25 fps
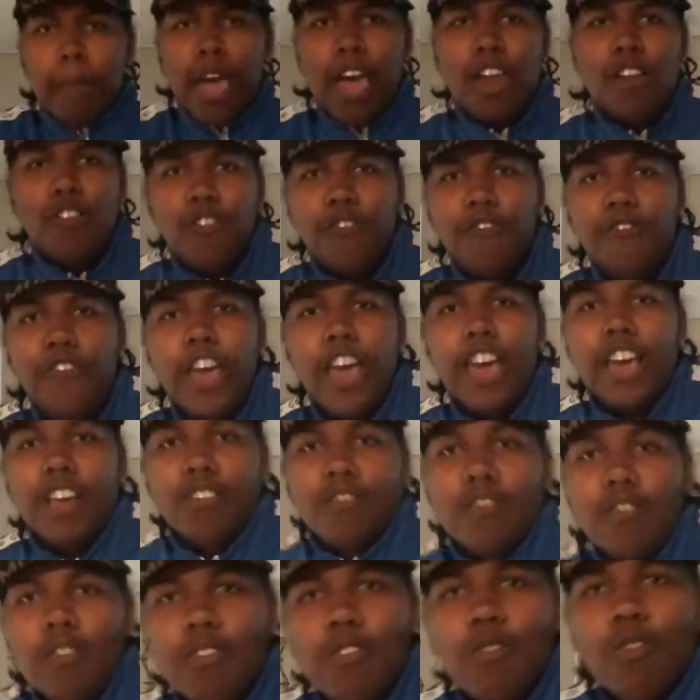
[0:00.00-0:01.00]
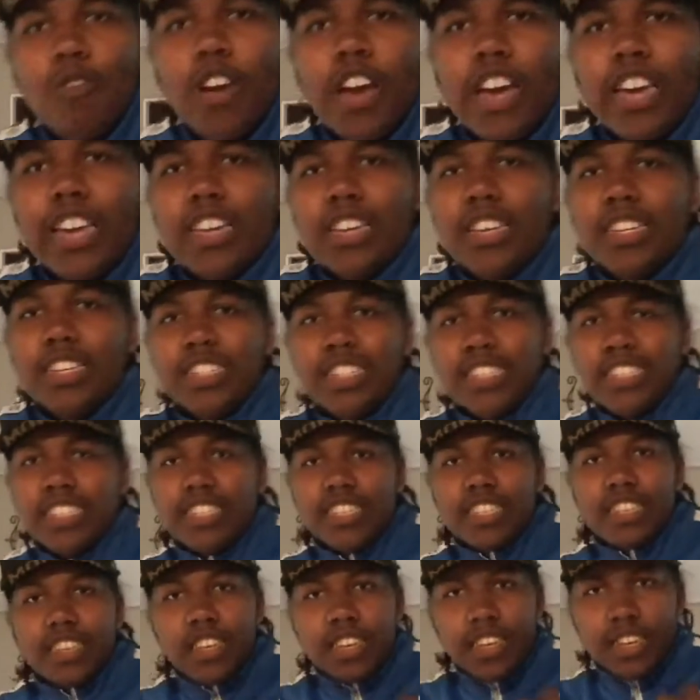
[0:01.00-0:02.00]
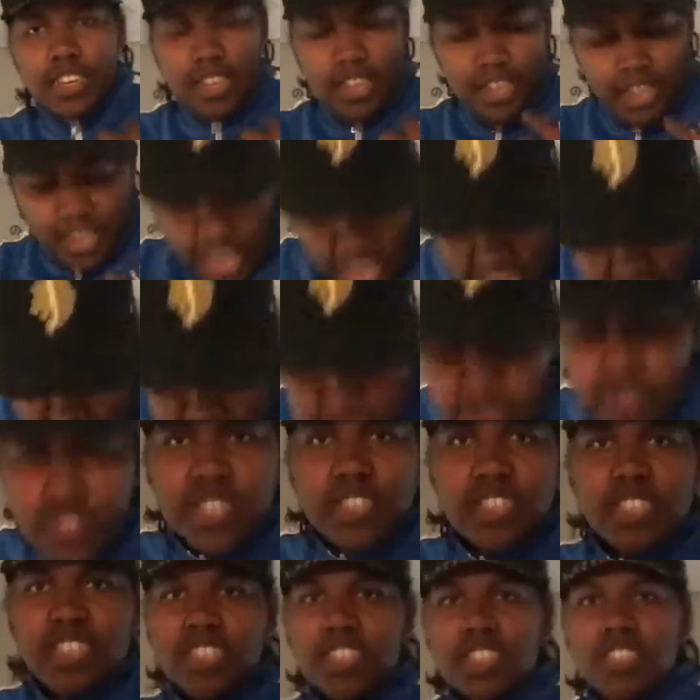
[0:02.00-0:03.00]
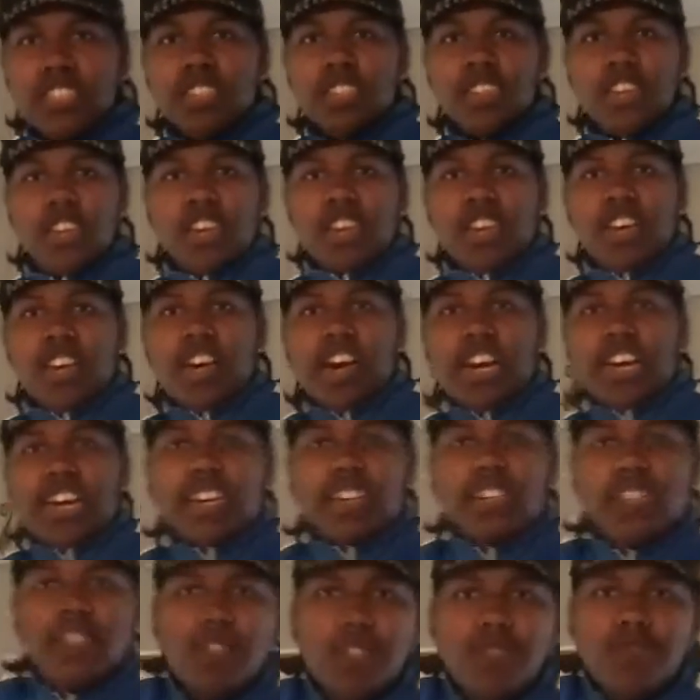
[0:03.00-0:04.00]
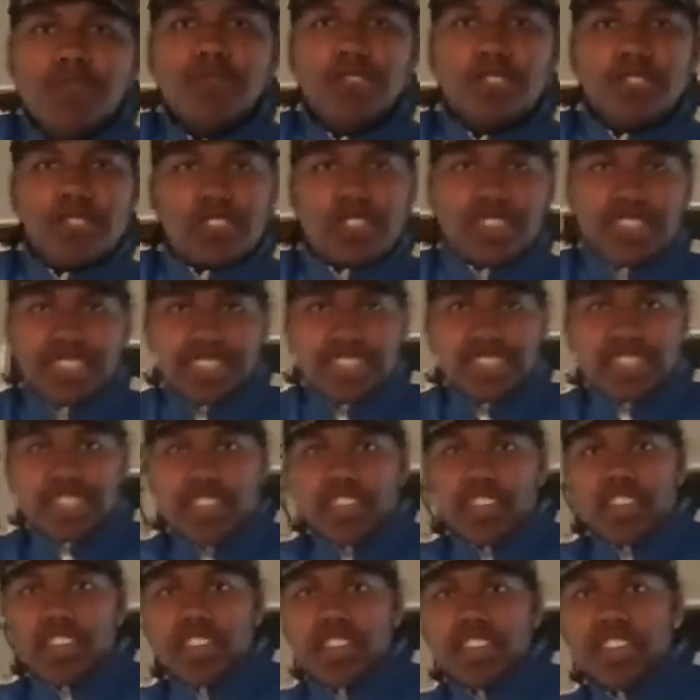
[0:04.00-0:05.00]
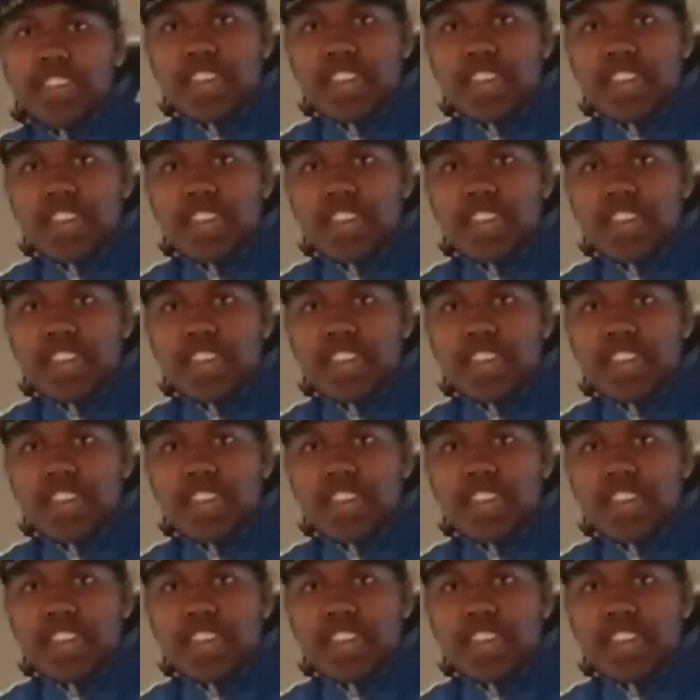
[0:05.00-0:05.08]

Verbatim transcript: matter of fact, right? Because, as you can see, I got clothes on today.